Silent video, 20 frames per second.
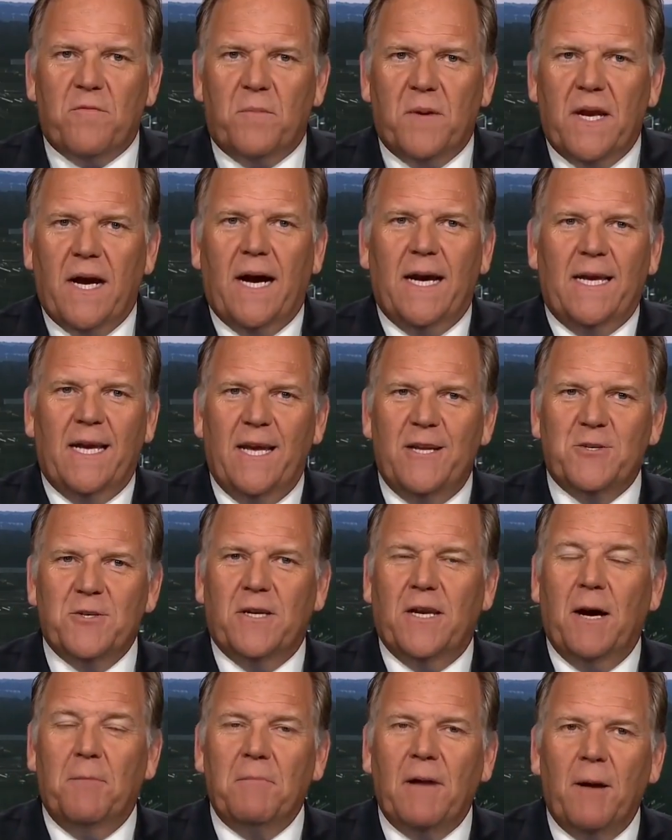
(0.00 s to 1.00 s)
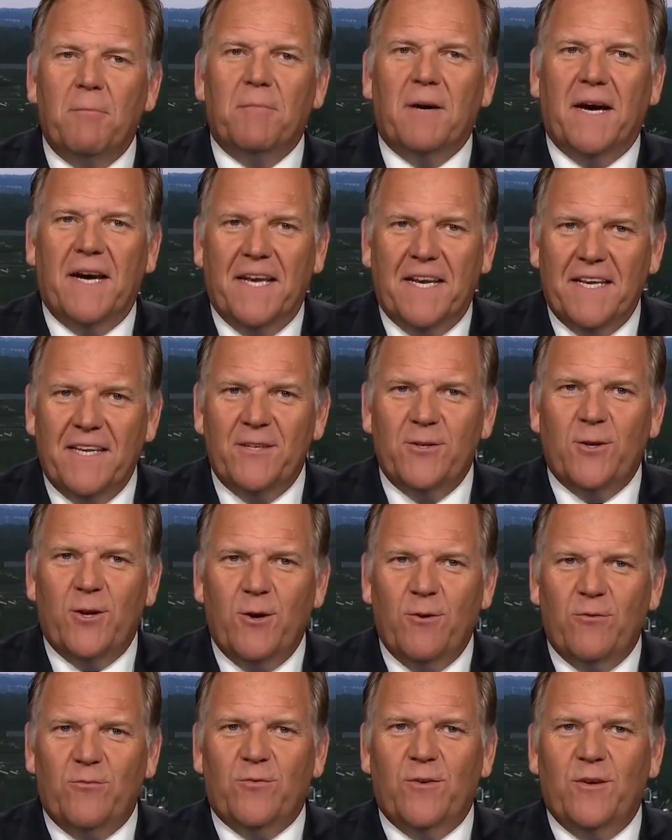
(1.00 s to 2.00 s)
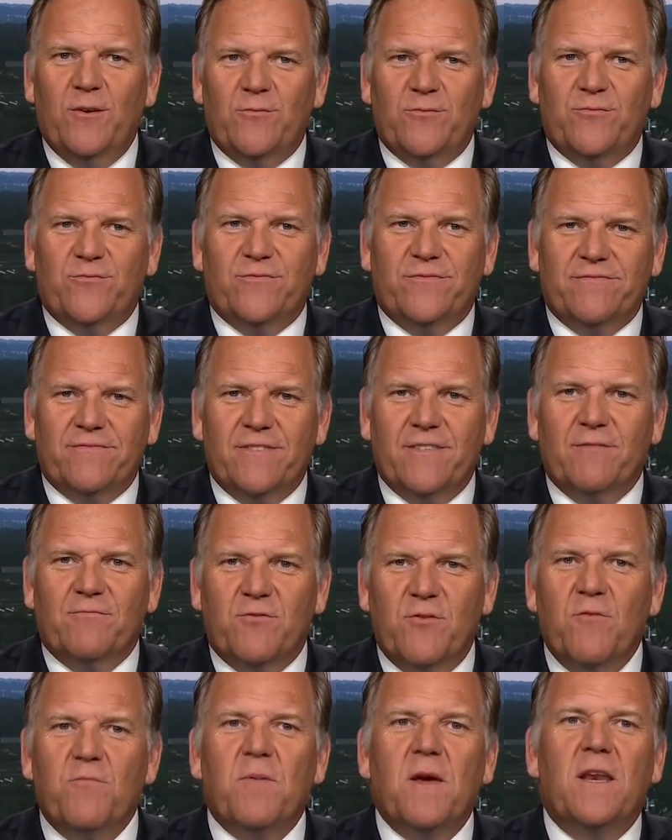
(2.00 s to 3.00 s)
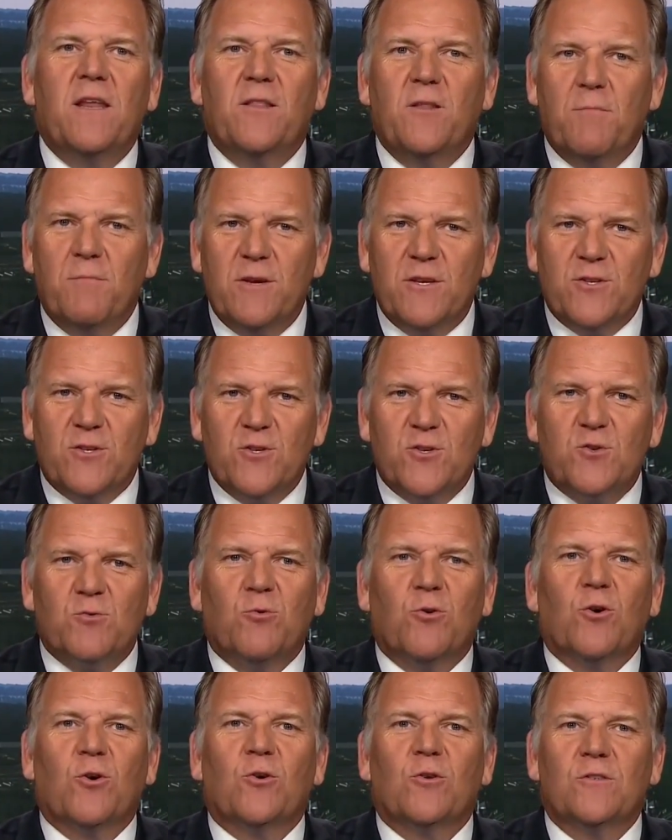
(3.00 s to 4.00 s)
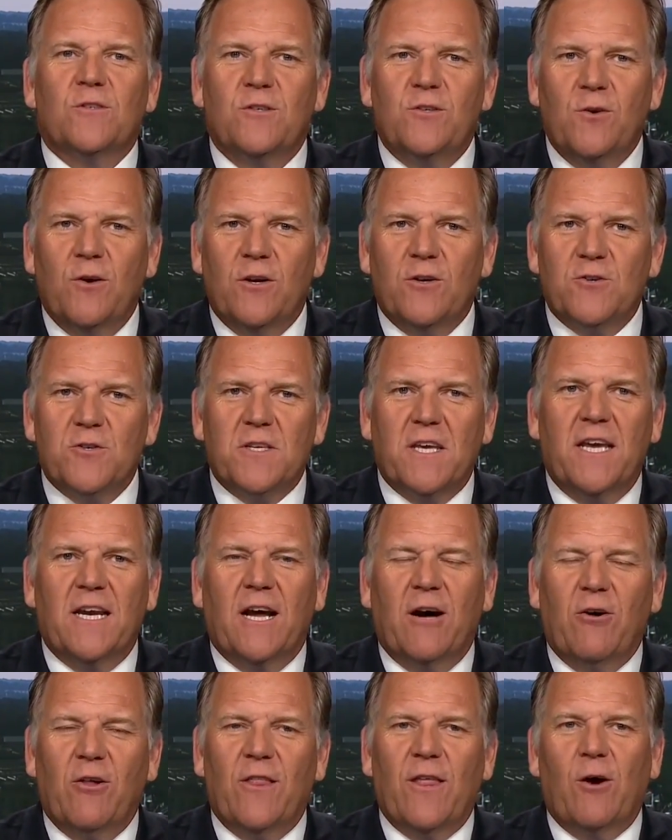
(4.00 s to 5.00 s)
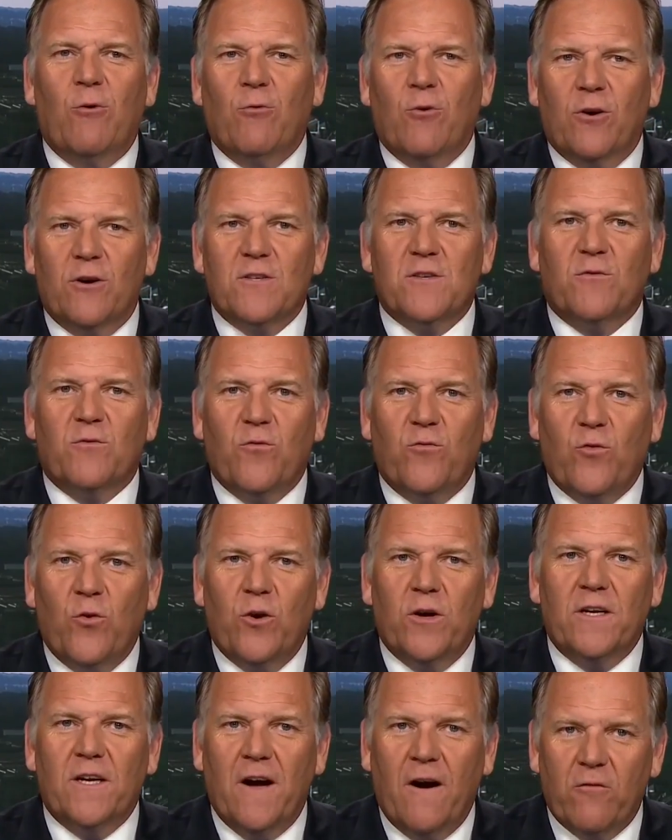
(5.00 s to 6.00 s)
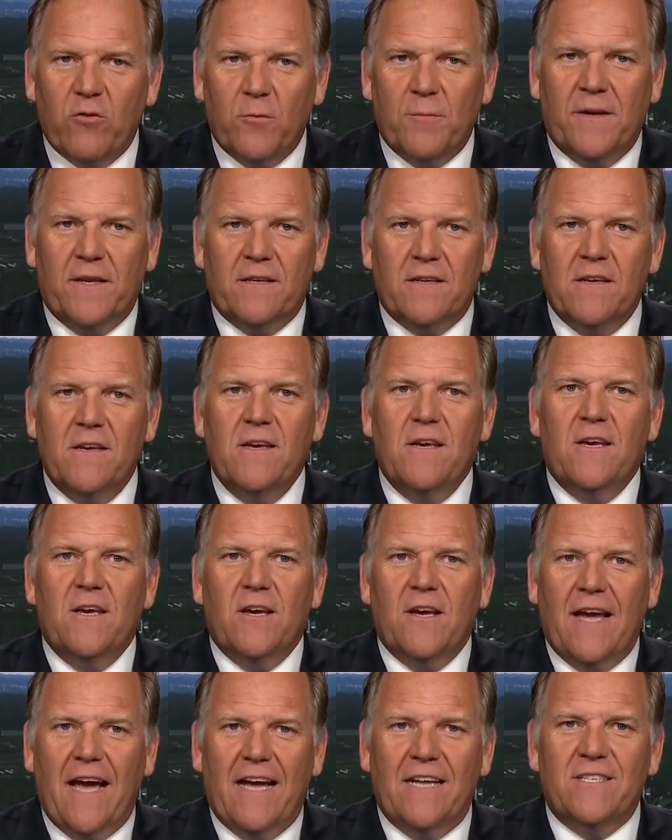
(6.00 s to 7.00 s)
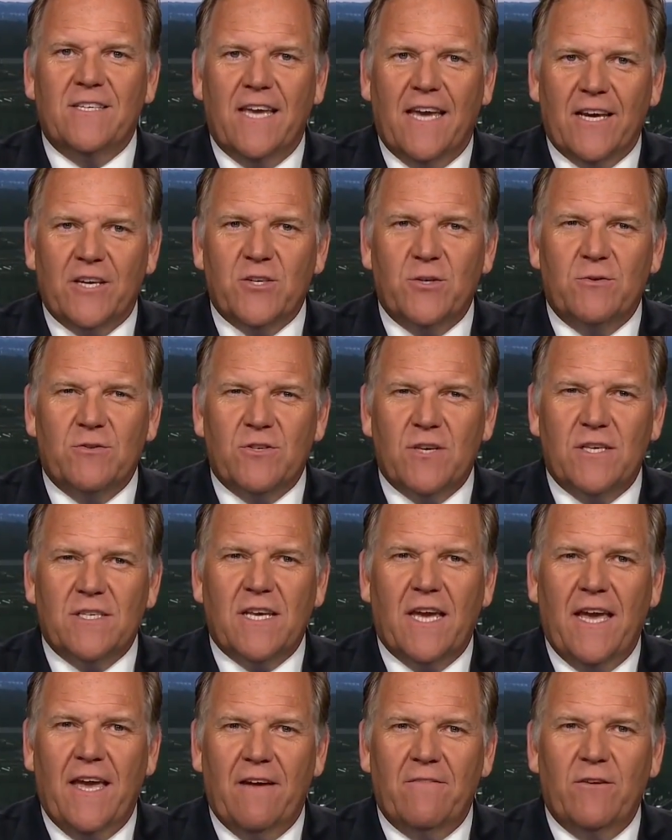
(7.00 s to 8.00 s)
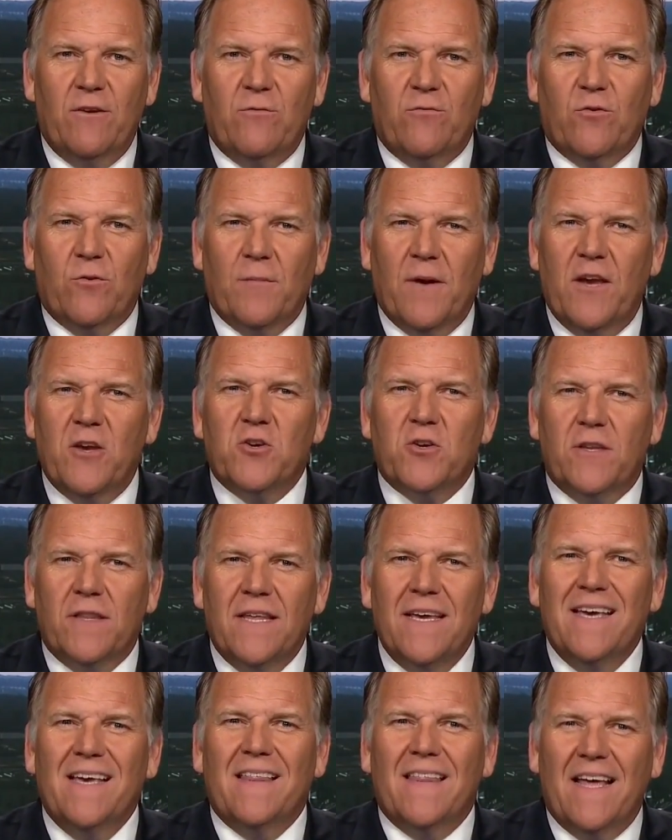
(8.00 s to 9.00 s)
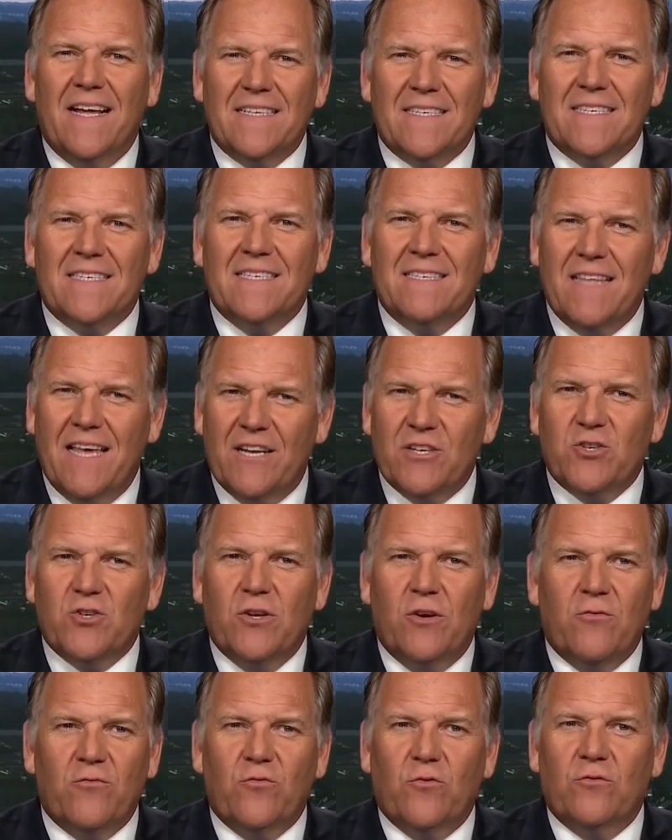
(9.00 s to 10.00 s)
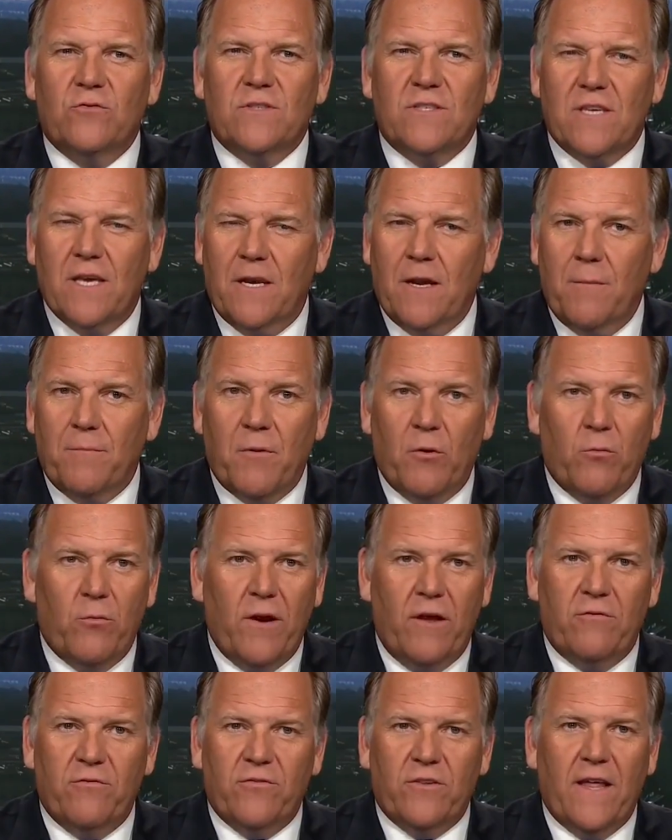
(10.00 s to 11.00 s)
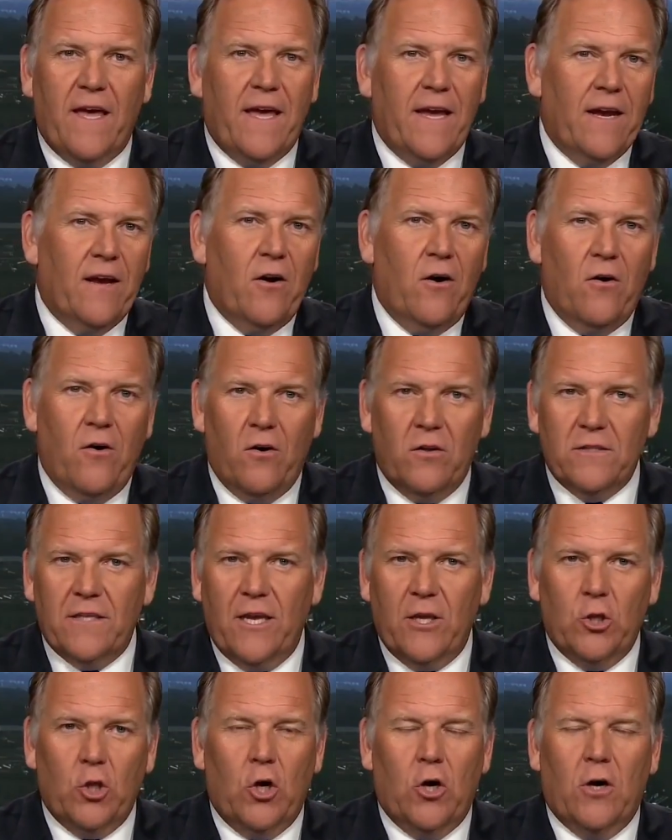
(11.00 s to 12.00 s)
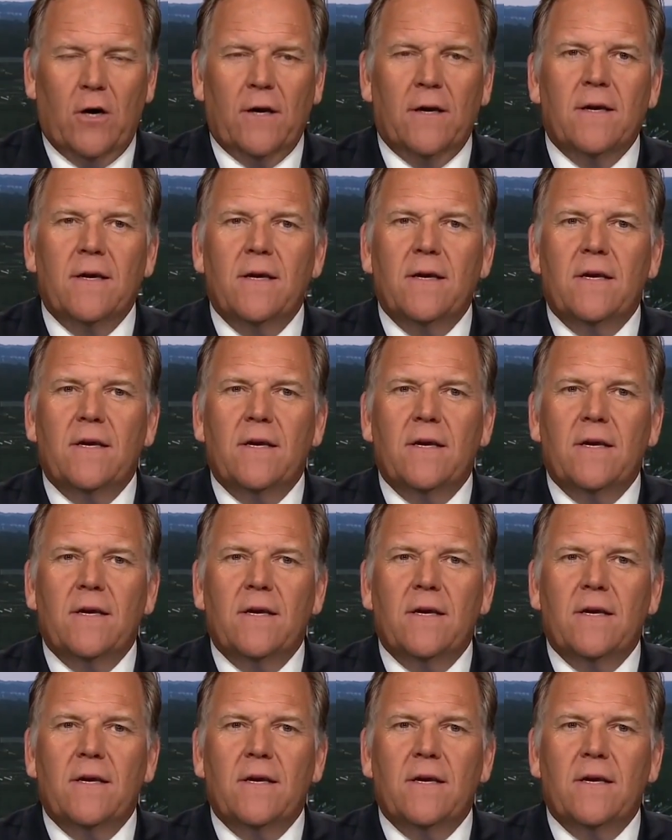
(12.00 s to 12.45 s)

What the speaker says: FBI agent, I'm not buying it. You know, if you've been in the business world and you understand how all that works, if a foreign government contacts you and says, I have information, that should have sent up a red flag all day long.